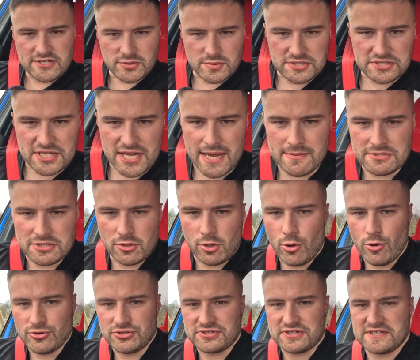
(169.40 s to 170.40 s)
so it's time to
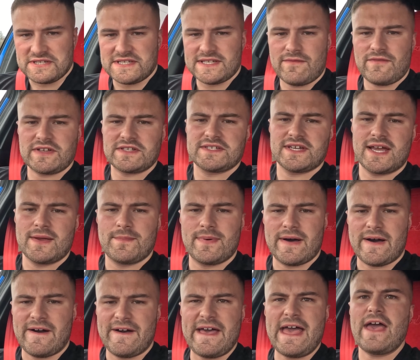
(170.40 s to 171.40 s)
launch the Civic Type
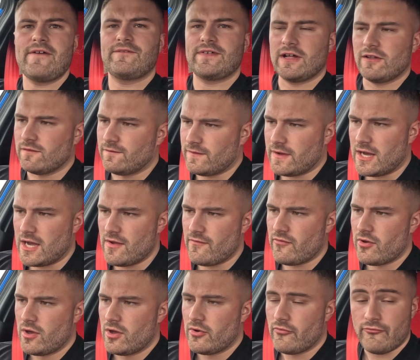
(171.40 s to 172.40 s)
R
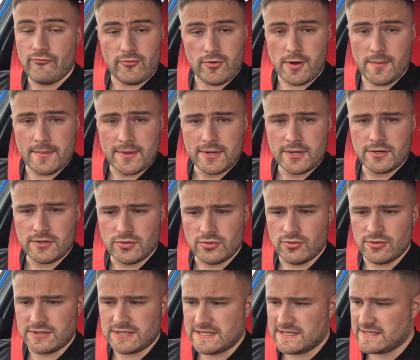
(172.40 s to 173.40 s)
FL5 from
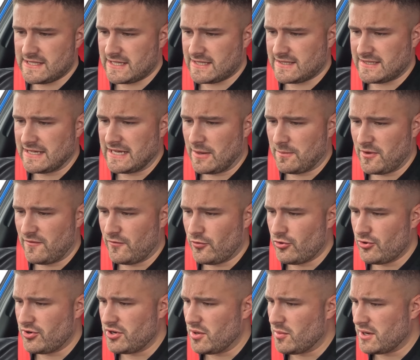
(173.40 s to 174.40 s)
0 to 60. Now
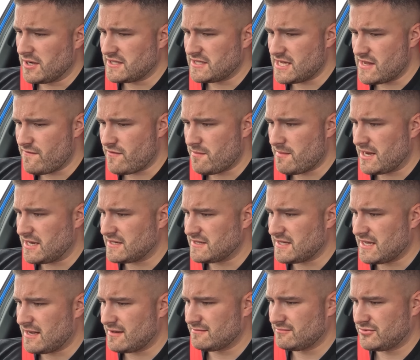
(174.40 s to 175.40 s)
before I do, I want to see if it makes
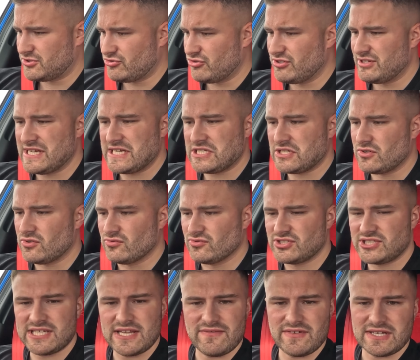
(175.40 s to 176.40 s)
that traditional
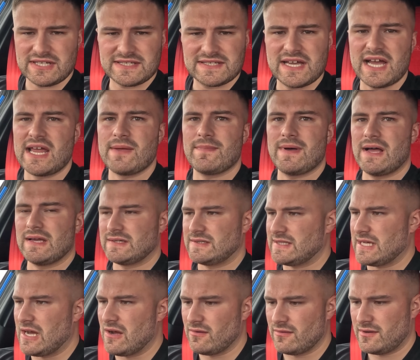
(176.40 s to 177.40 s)
Civic Type R
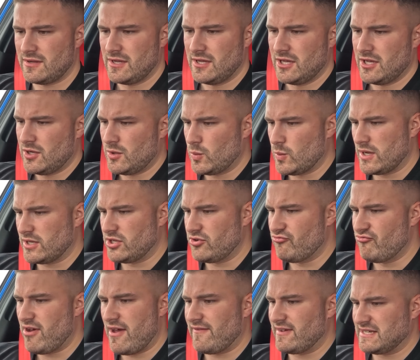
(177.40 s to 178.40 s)
sound when
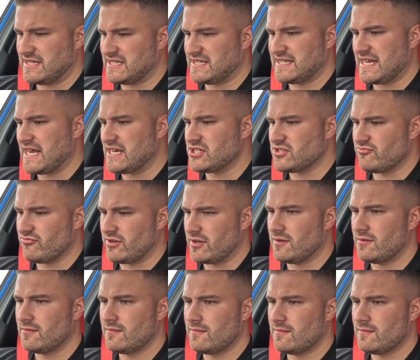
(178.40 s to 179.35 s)
you rev it stationary.